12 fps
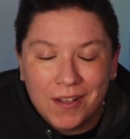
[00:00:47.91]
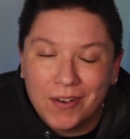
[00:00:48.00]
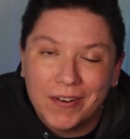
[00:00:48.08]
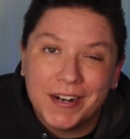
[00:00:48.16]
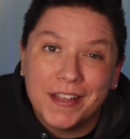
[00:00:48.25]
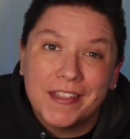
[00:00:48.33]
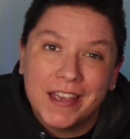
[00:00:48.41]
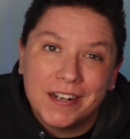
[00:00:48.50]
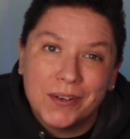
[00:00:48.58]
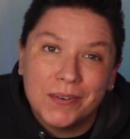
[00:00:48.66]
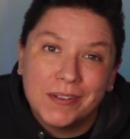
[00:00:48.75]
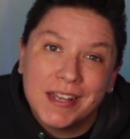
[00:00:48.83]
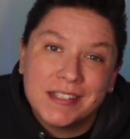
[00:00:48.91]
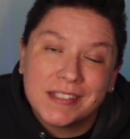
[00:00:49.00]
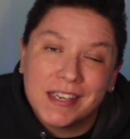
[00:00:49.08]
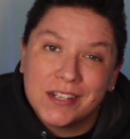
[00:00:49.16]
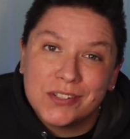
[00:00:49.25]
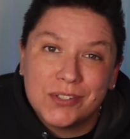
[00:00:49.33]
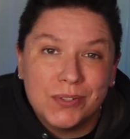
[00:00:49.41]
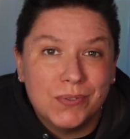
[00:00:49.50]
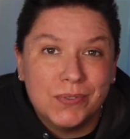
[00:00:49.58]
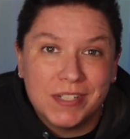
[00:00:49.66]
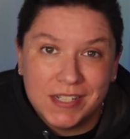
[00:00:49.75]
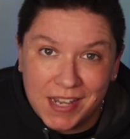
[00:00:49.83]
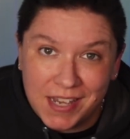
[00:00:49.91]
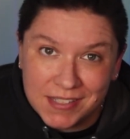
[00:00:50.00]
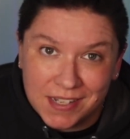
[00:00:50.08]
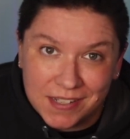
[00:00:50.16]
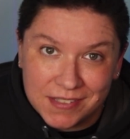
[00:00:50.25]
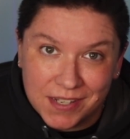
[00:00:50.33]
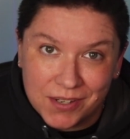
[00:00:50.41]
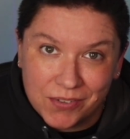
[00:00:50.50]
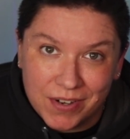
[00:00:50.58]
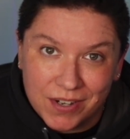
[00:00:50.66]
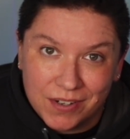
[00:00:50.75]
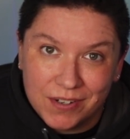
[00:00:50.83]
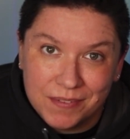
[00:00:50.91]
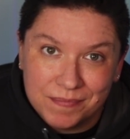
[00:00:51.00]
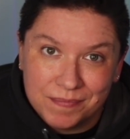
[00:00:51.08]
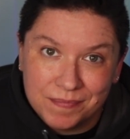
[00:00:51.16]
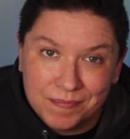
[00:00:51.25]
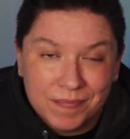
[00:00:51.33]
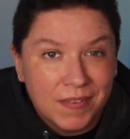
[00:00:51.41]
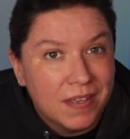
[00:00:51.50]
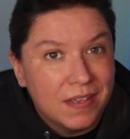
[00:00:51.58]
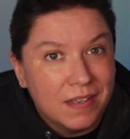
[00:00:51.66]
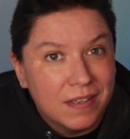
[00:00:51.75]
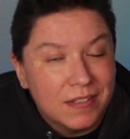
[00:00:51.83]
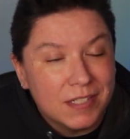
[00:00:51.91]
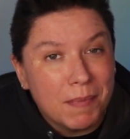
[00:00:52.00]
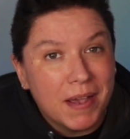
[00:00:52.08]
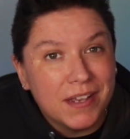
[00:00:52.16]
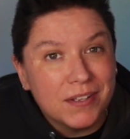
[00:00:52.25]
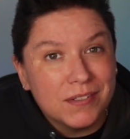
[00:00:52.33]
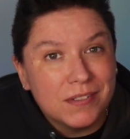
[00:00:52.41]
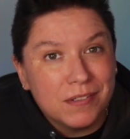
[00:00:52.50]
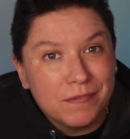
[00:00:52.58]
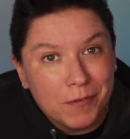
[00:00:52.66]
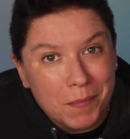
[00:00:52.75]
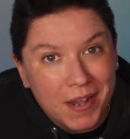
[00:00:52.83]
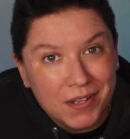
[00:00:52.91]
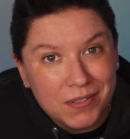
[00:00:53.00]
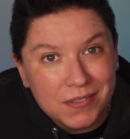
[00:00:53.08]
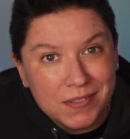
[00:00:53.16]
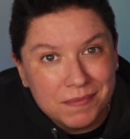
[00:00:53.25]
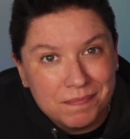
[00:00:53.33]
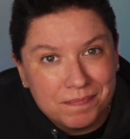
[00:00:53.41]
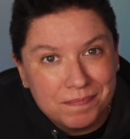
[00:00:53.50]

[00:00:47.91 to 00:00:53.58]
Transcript: Alright, on that note, let's get to today's content creator. Smiles for Miles.